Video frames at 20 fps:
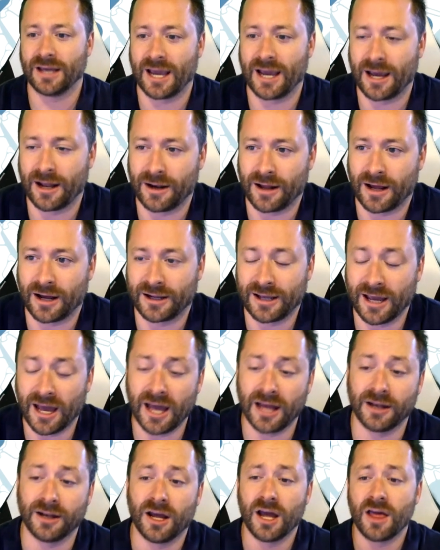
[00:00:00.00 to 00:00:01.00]
And
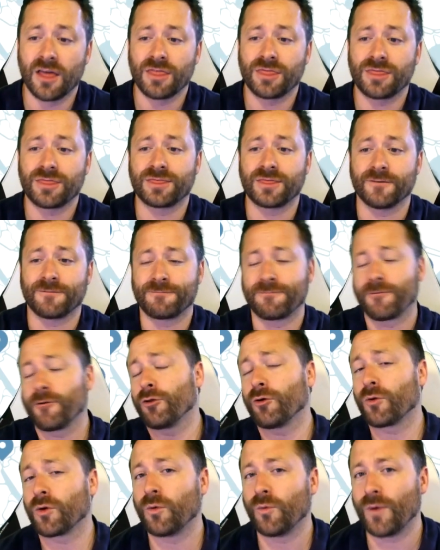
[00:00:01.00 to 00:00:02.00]
again, the
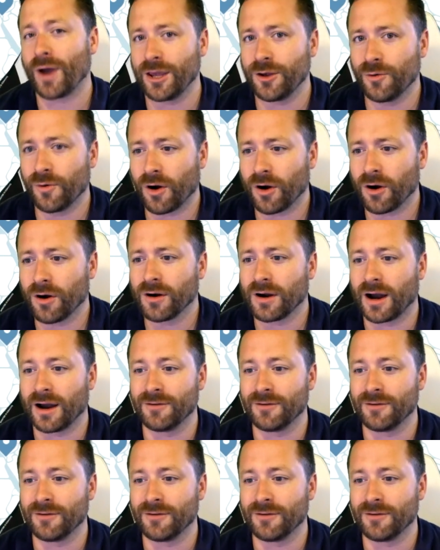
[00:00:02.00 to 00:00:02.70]
further away you are,